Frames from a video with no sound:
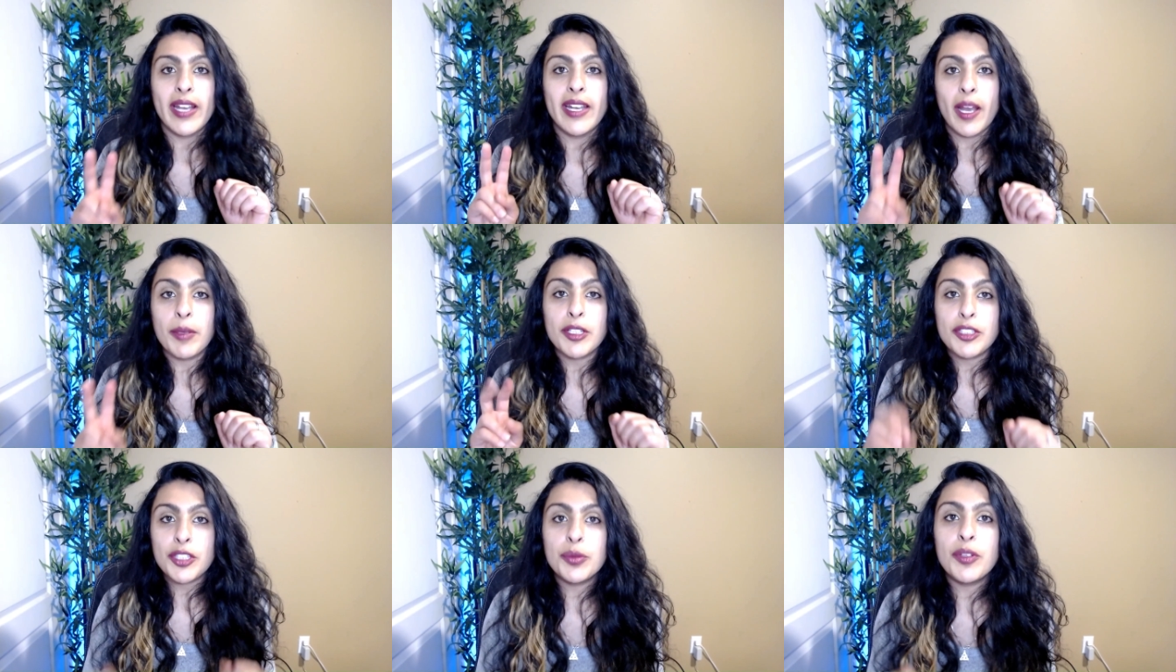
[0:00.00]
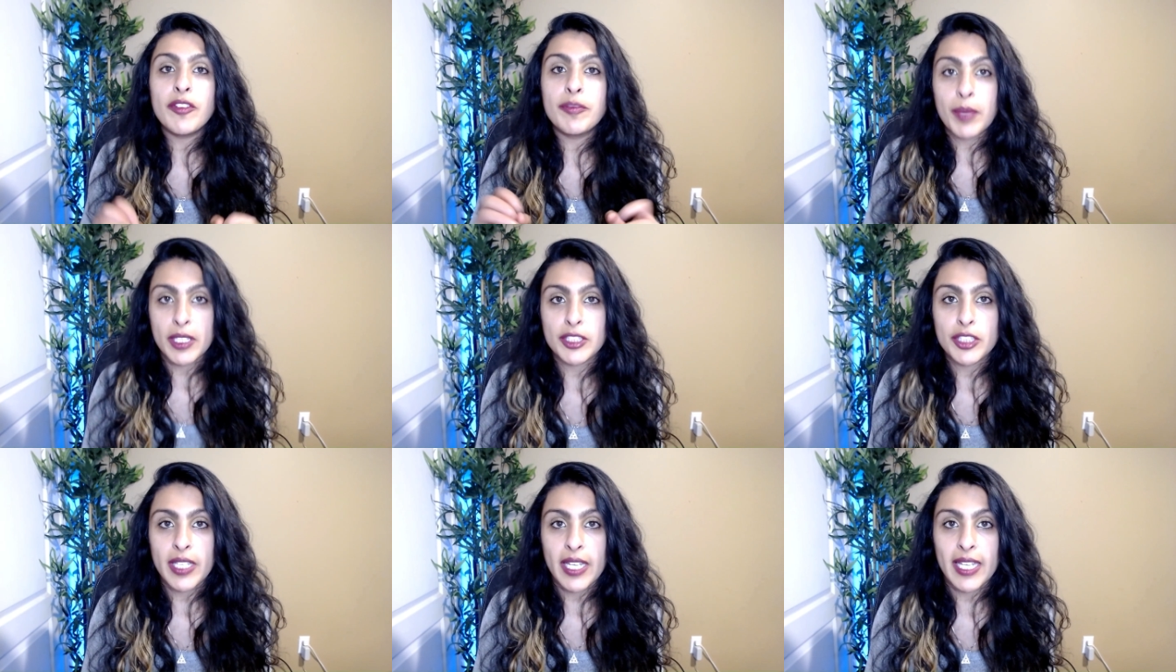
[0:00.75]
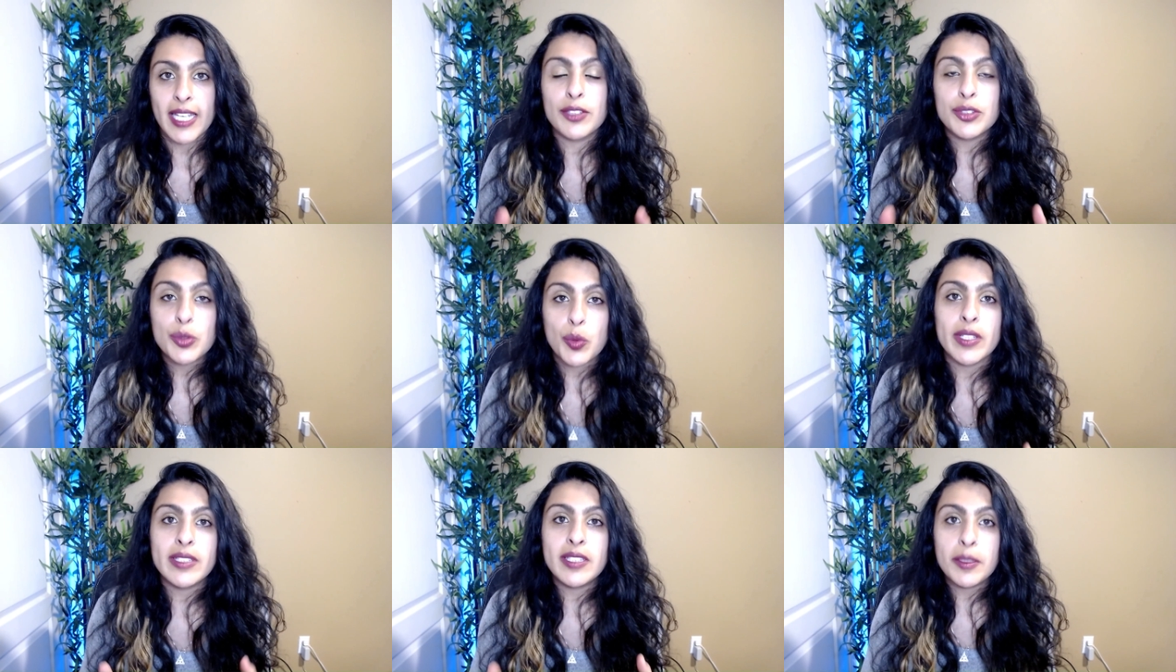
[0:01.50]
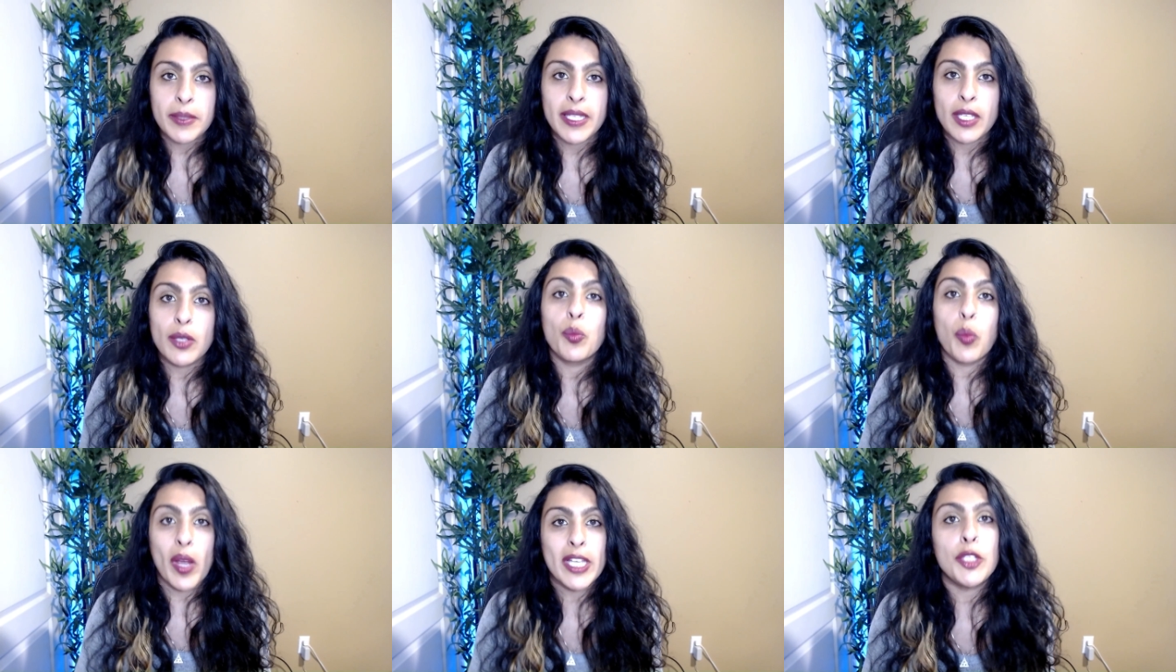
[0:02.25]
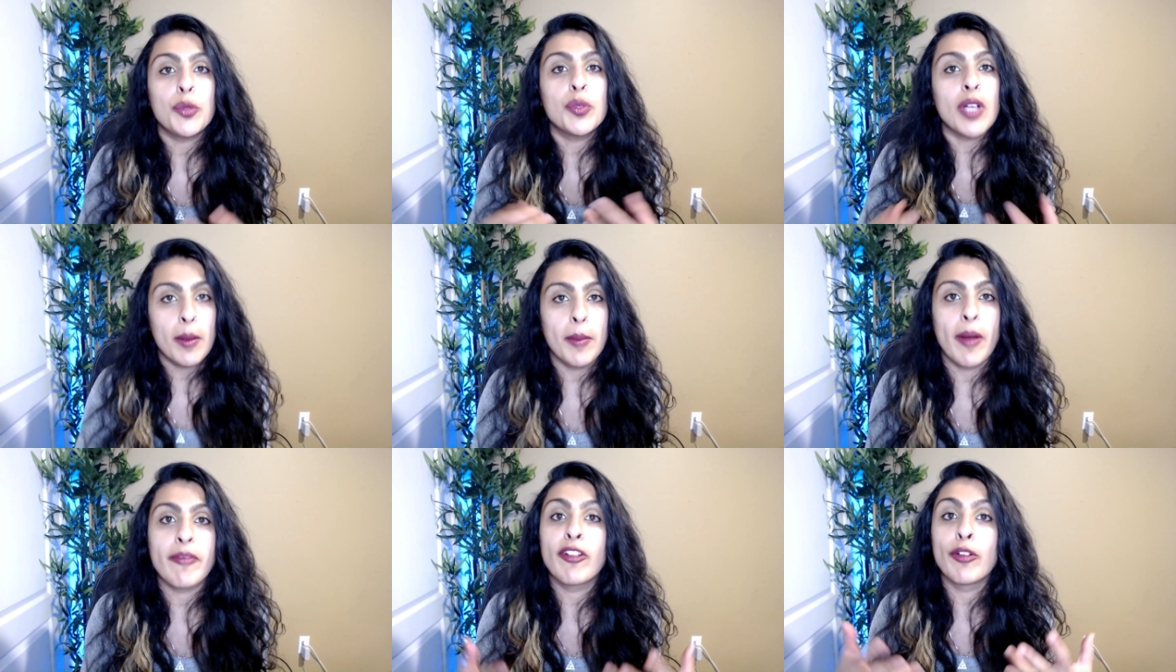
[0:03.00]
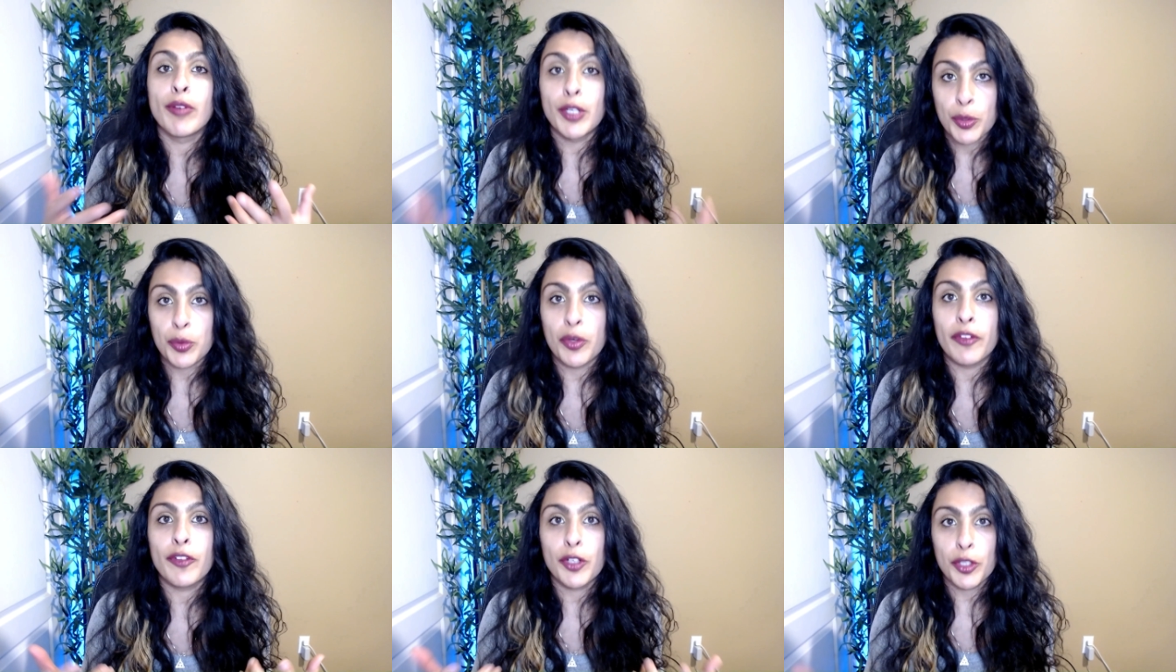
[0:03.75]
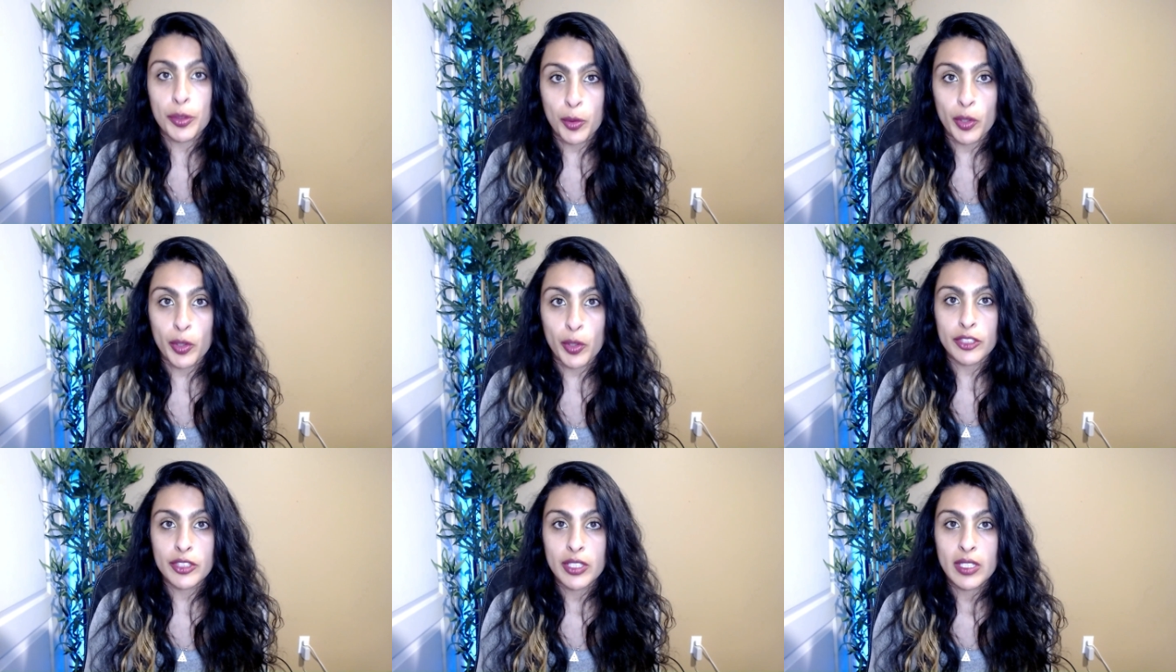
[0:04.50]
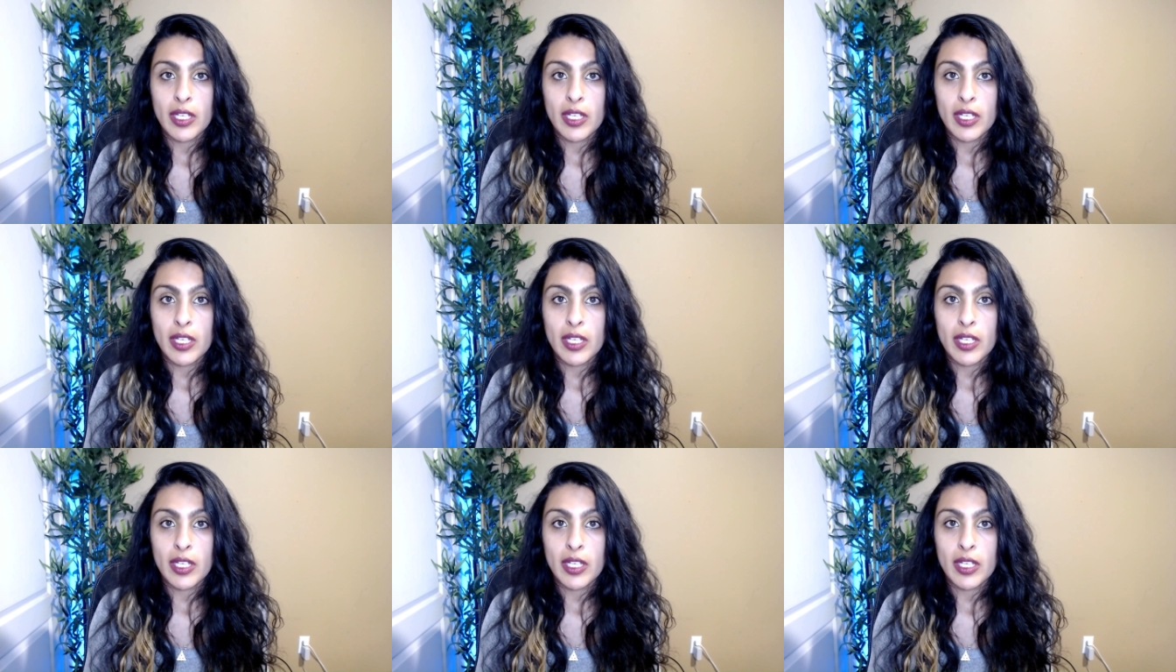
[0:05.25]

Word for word: number two of budgeting is going to be when you come up for renewal for your mortgage.